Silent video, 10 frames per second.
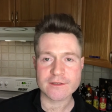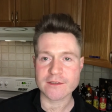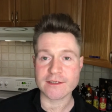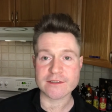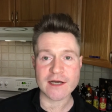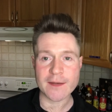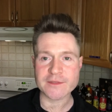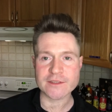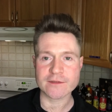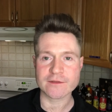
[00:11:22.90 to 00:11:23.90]
is
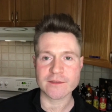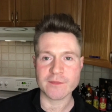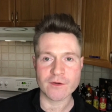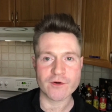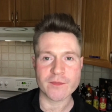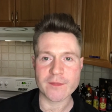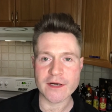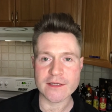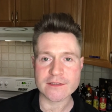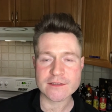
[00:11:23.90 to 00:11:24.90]
absolutely blowing my
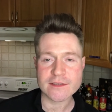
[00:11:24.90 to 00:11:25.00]
mind.